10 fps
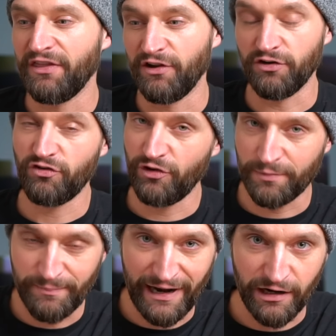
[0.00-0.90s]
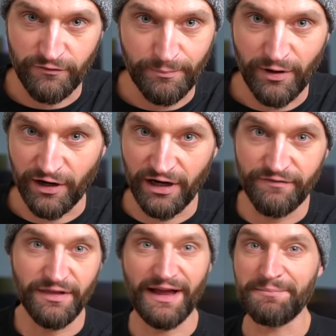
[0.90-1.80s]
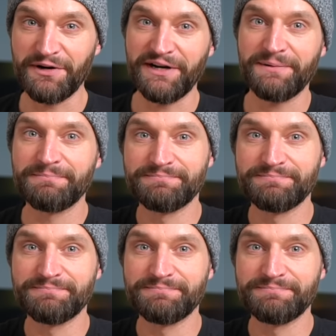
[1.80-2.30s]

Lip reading: They're a super powerful part of the library.